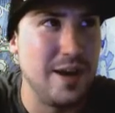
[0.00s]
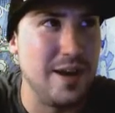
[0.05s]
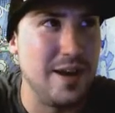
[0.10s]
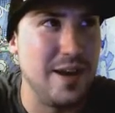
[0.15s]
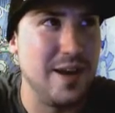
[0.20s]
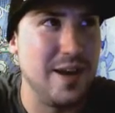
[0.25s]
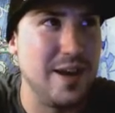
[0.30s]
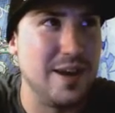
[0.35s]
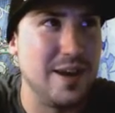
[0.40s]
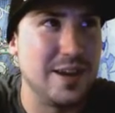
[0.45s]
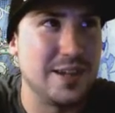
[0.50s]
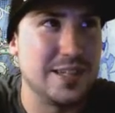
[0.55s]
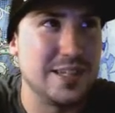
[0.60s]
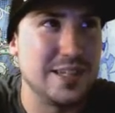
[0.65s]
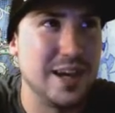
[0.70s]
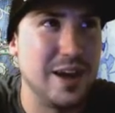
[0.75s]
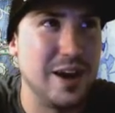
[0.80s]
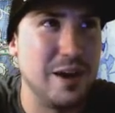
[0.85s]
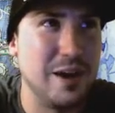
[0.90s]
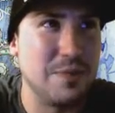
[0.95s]
And
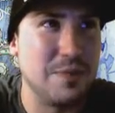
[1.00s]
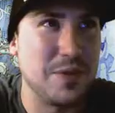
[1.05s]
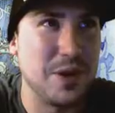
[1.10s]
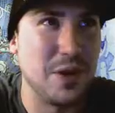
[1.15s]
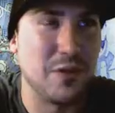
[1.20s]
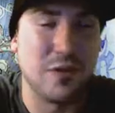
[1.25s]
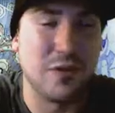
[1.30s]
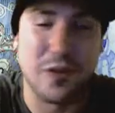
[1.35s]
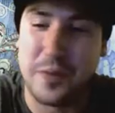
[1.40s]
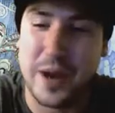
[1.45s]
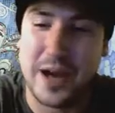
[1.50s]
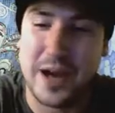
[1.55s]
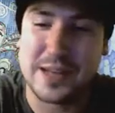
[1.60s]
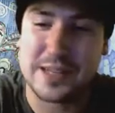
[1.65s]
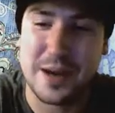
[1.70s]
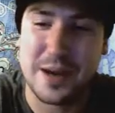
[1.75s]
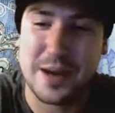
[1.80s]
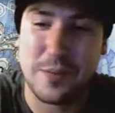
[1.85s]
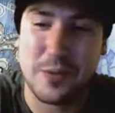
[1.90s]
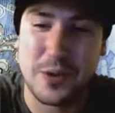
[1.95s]
for the
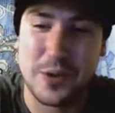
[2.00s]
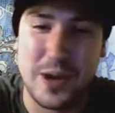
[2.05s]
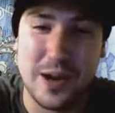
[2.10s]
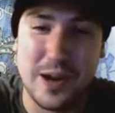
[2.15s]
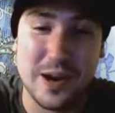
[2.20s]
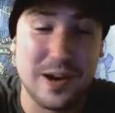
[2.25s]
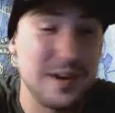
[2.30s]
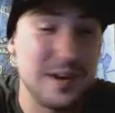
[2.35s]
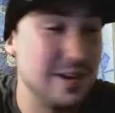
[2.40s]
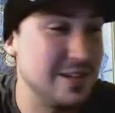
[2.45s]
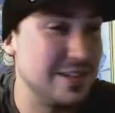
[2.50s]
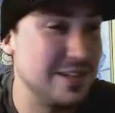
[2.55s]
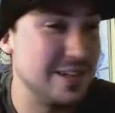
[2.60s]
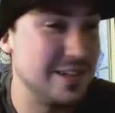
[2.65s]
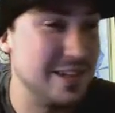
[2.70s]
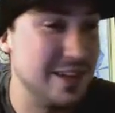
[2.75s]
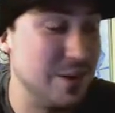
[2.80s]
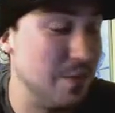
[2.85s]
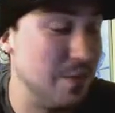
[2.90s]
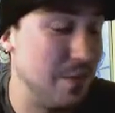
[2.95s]
past couple of years,
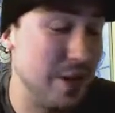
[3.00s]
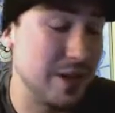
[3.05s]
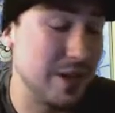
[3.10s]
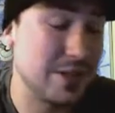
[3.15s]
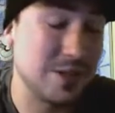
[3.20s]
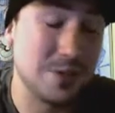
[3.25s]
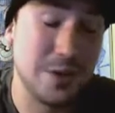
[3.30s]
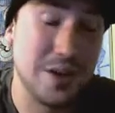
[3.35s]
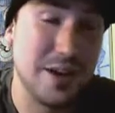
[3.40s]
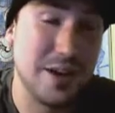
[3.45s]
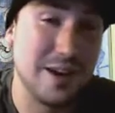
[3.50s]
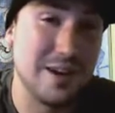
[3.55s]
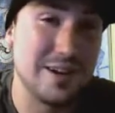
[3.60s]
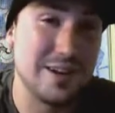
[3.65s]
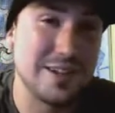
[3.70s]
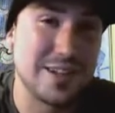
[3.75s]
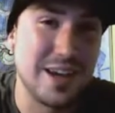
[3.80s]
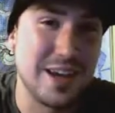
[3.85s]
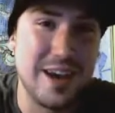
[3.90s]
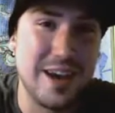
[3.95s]
past 3
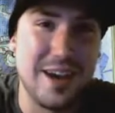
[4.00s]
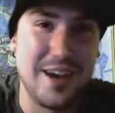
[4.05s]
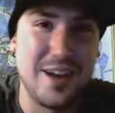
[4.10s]
years,